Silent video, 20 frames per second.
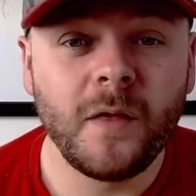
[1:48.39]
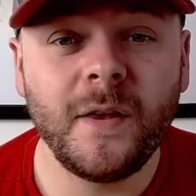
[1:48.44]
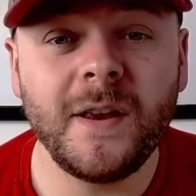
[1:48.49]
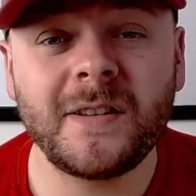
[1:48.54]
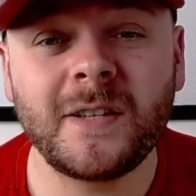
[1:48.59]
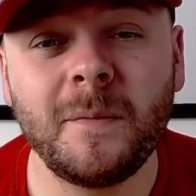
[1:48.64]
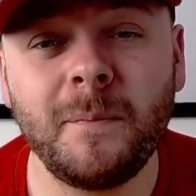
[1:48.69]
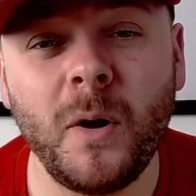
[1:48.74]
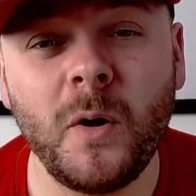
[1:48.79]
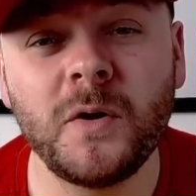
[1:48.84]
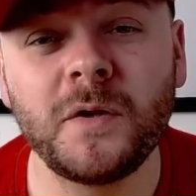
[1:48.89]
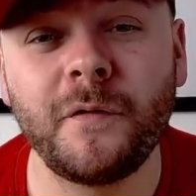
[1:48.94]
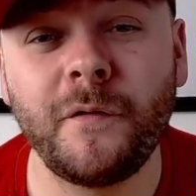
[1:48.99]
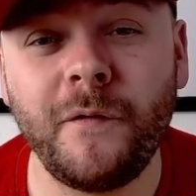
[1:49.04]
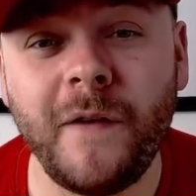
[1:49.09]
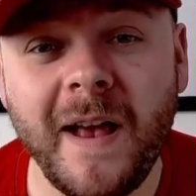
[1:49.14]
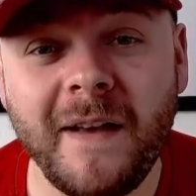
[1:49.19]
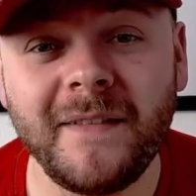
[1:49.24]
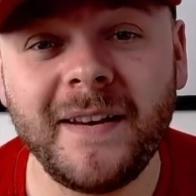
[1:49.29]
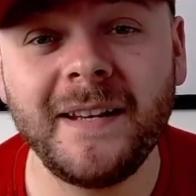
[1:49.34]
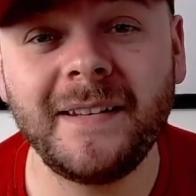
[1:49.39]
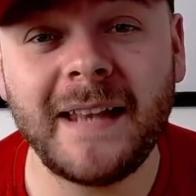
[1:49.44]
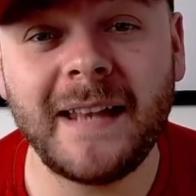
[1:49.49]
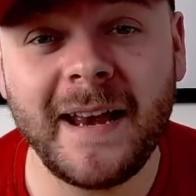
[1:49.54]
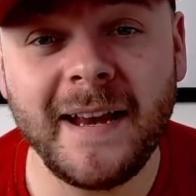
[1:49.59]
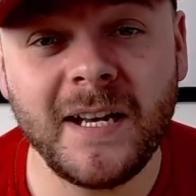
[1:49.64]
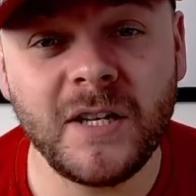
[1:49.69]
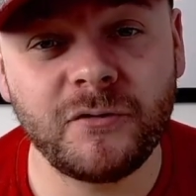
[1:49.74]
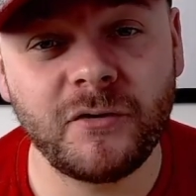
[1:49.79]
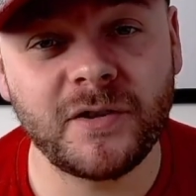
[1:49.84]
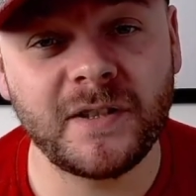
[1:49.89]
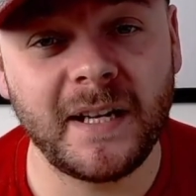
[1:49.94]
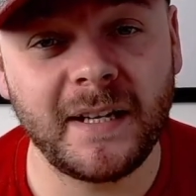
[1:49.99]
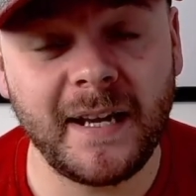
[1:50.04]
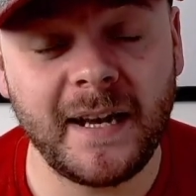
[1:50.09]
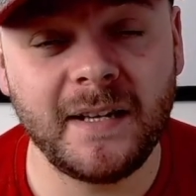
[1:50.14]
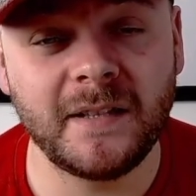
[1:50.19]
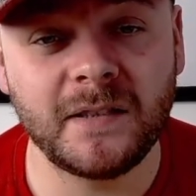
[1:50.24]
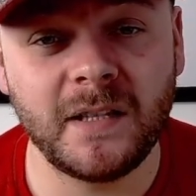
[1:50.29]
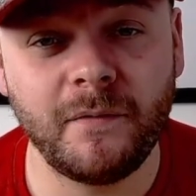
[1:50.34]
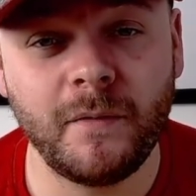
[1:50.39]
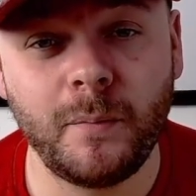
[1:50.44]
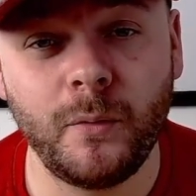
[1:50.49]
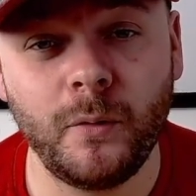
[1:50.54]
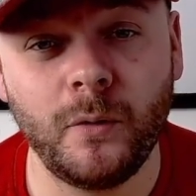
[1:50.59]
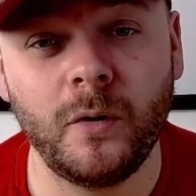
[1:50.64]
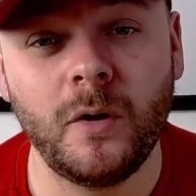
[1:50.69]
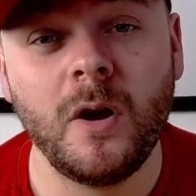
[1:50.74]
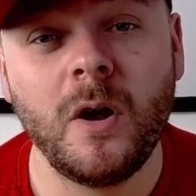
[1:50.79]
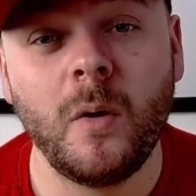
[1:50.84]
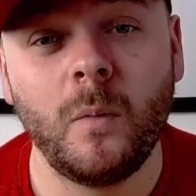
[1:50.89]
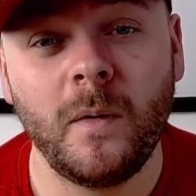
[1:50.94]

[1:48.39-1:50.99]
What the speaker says: This can pose very dangerous against Liverpool.